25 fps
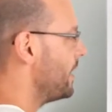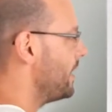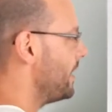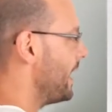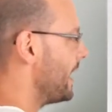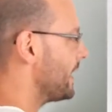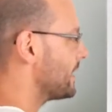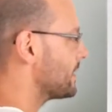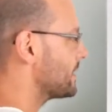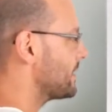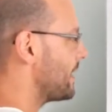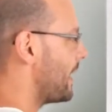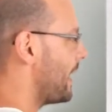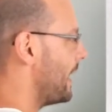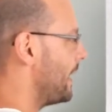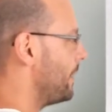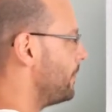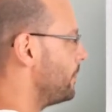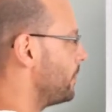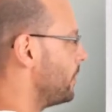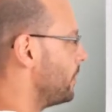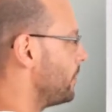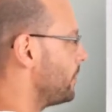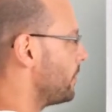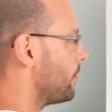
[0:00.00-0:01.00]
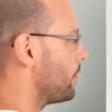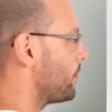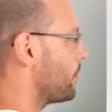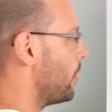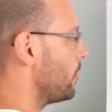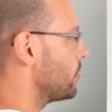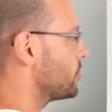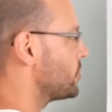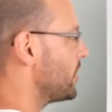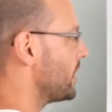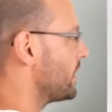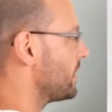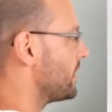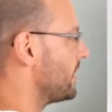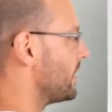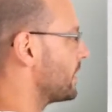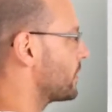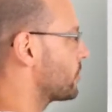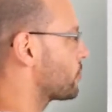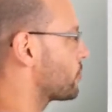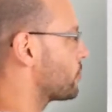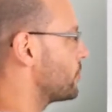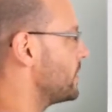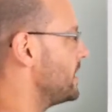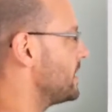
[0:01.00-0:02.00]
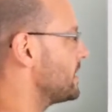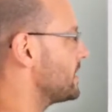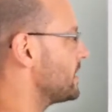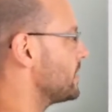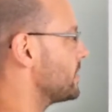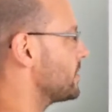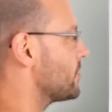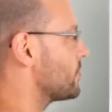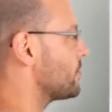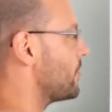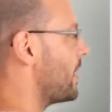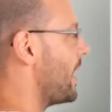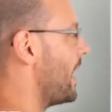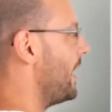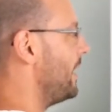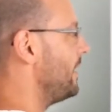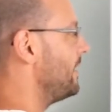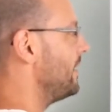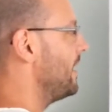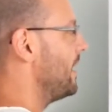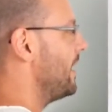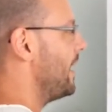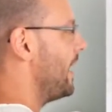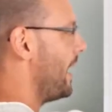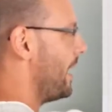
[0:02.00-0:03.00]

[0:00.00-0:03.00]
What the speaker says: Next time the project increases, right?